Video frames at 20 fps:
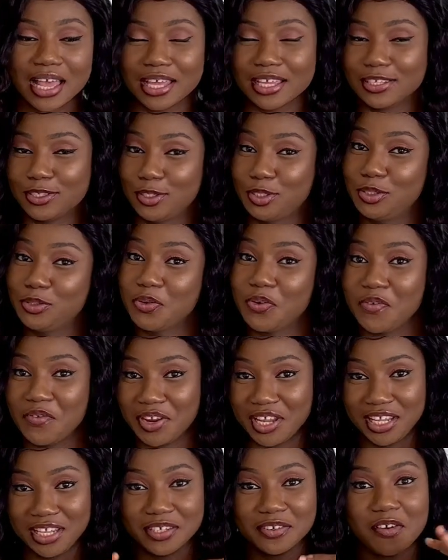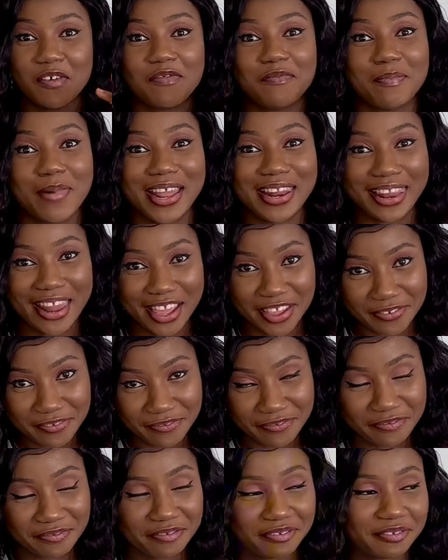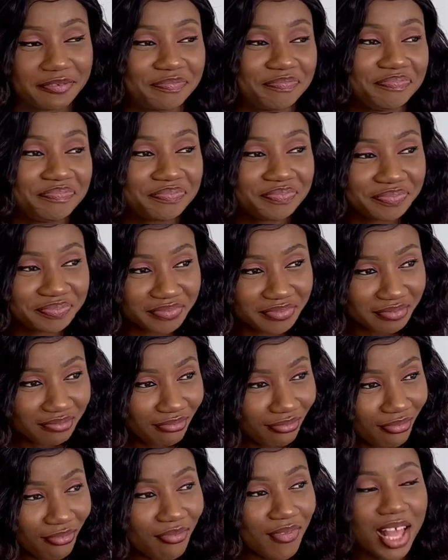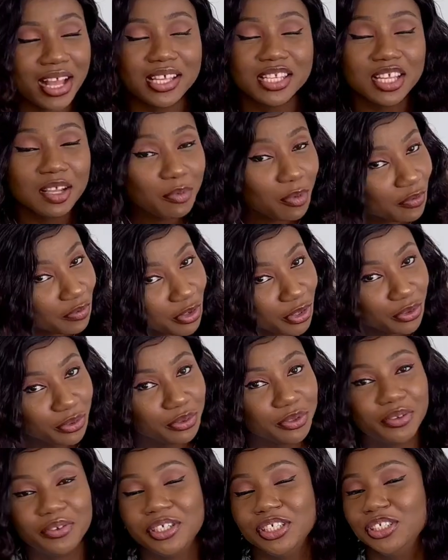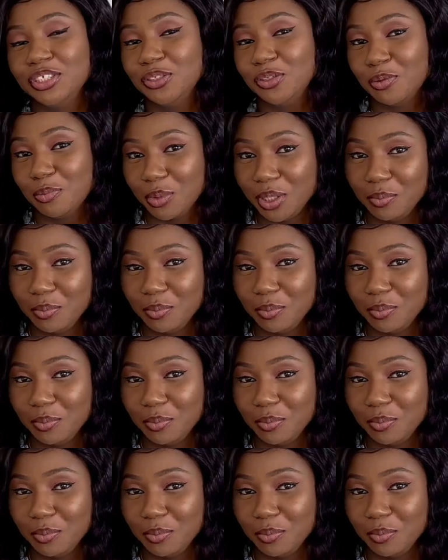the story of my life. Some of you already know me